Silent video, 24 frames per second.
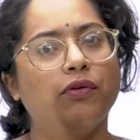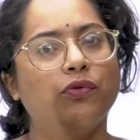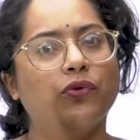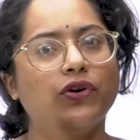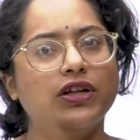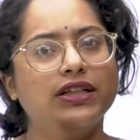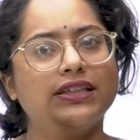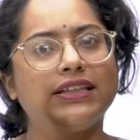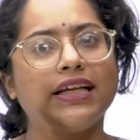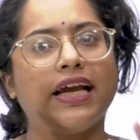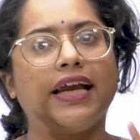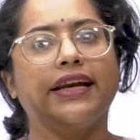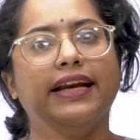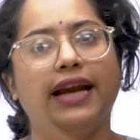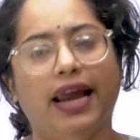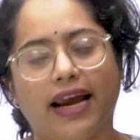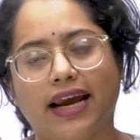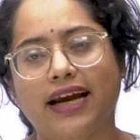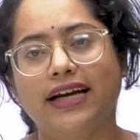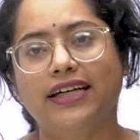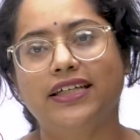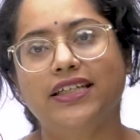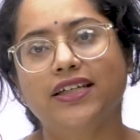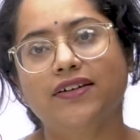wouldn't say a
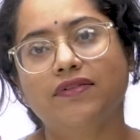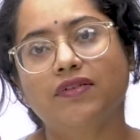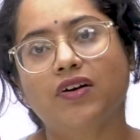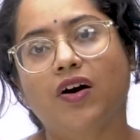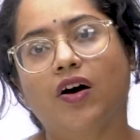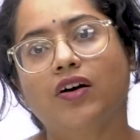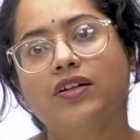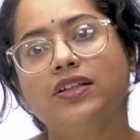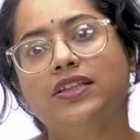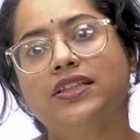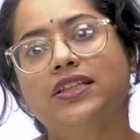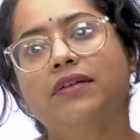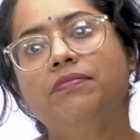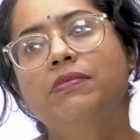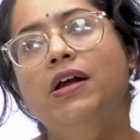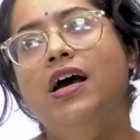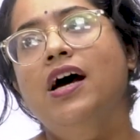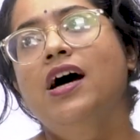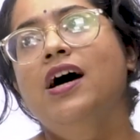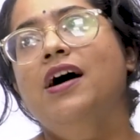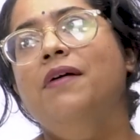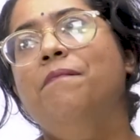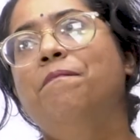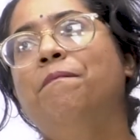negative concept,
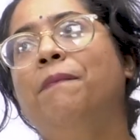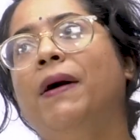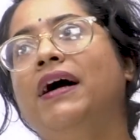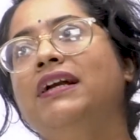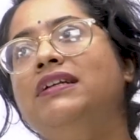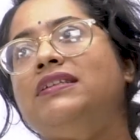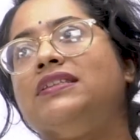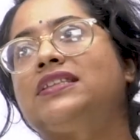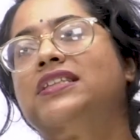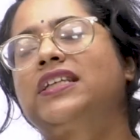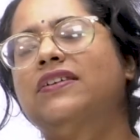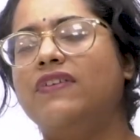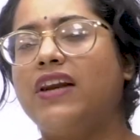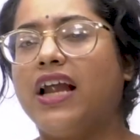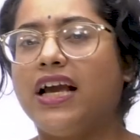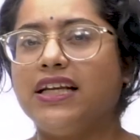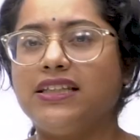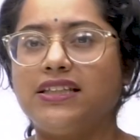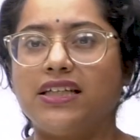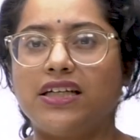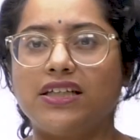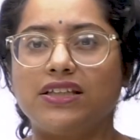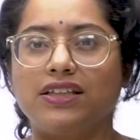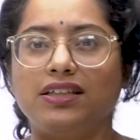but
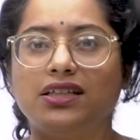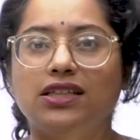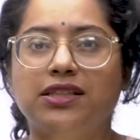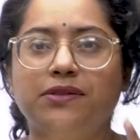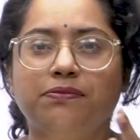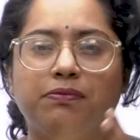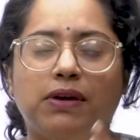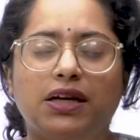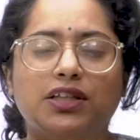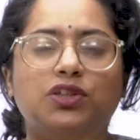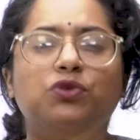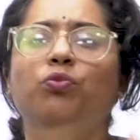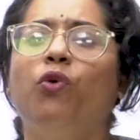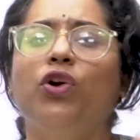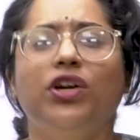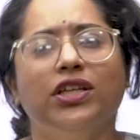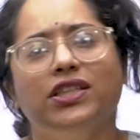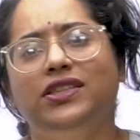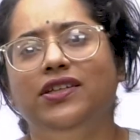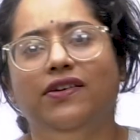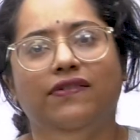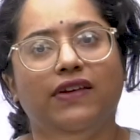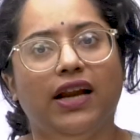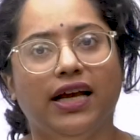civilization is much. What
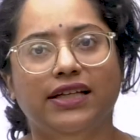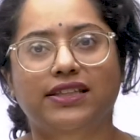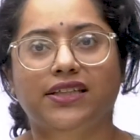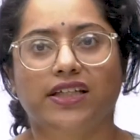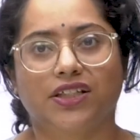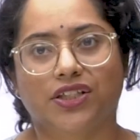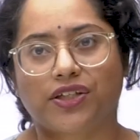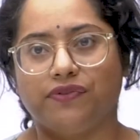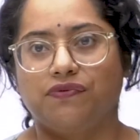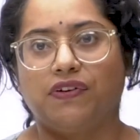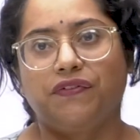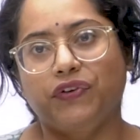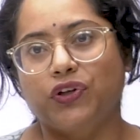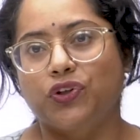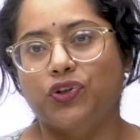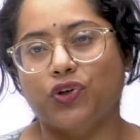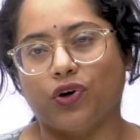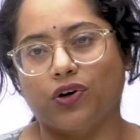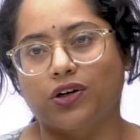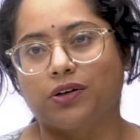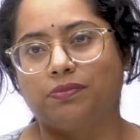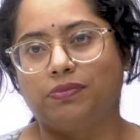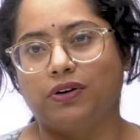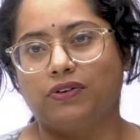is civilization when we
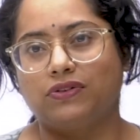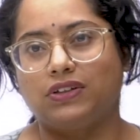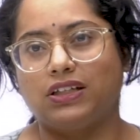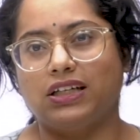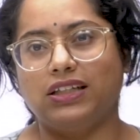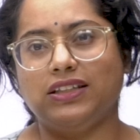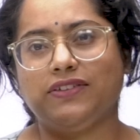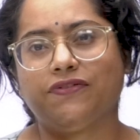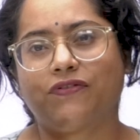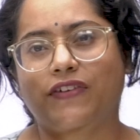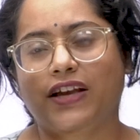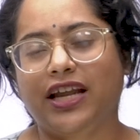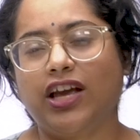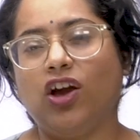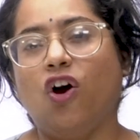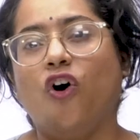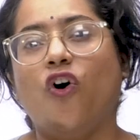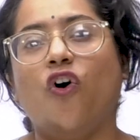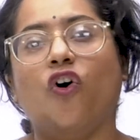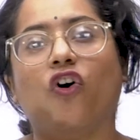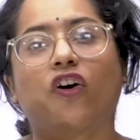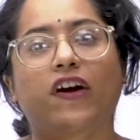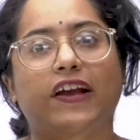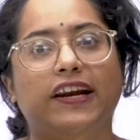talk about it? It's very
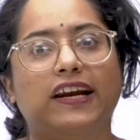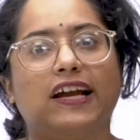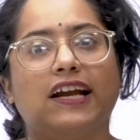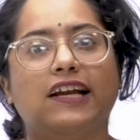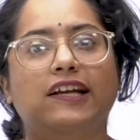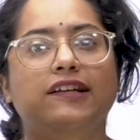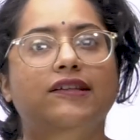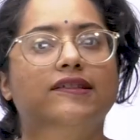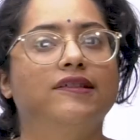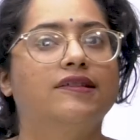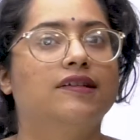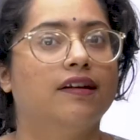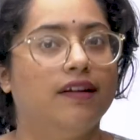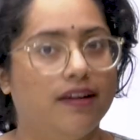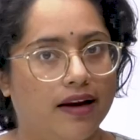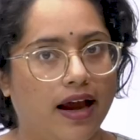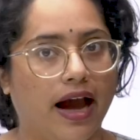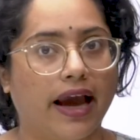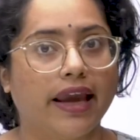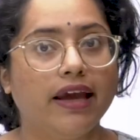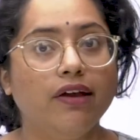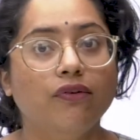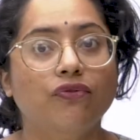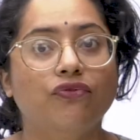organized
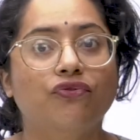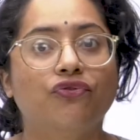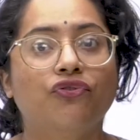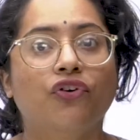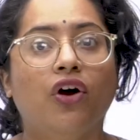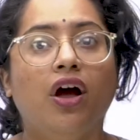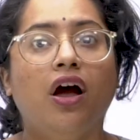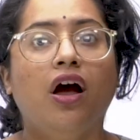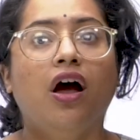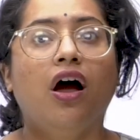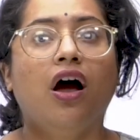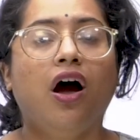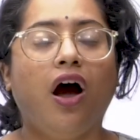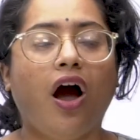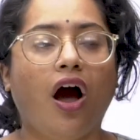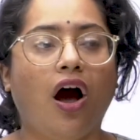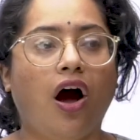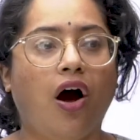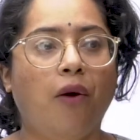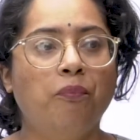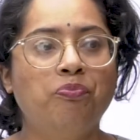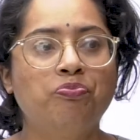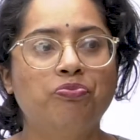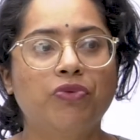life.
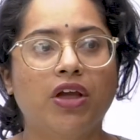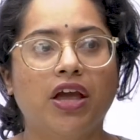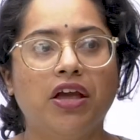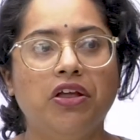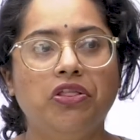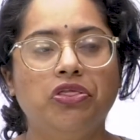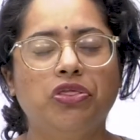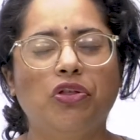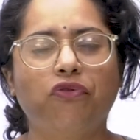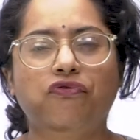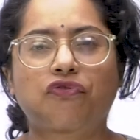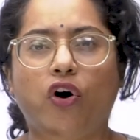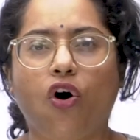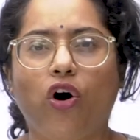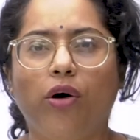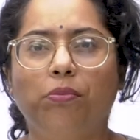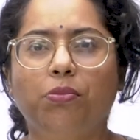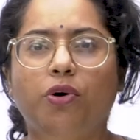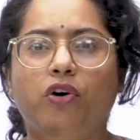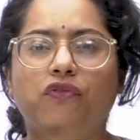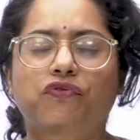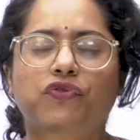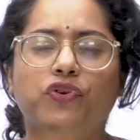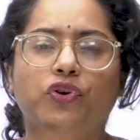In the form
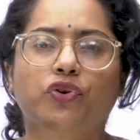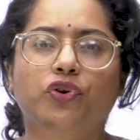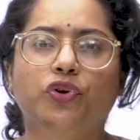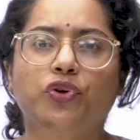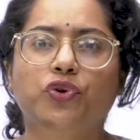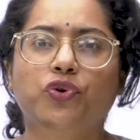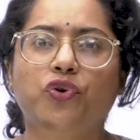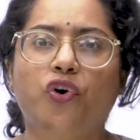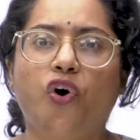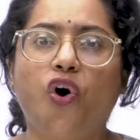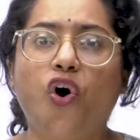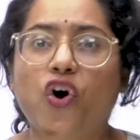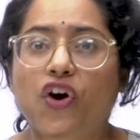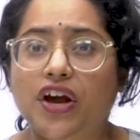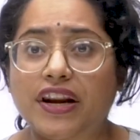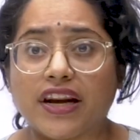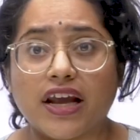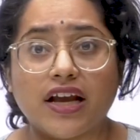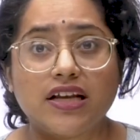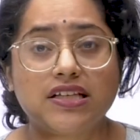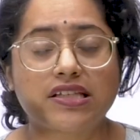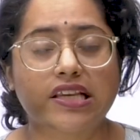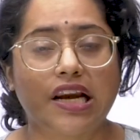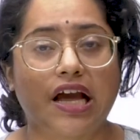of, you
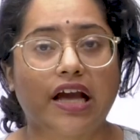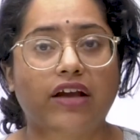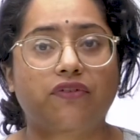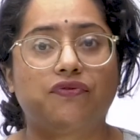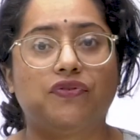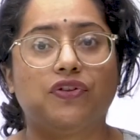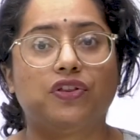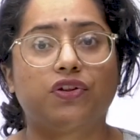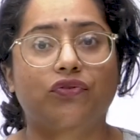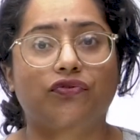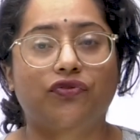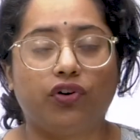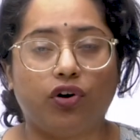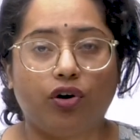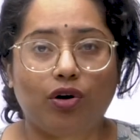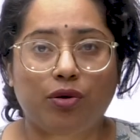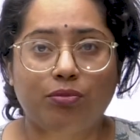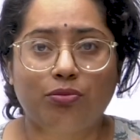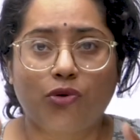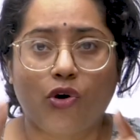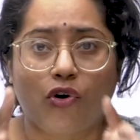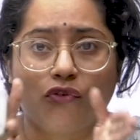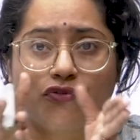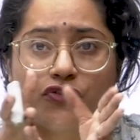organize life in the
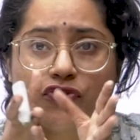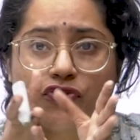form of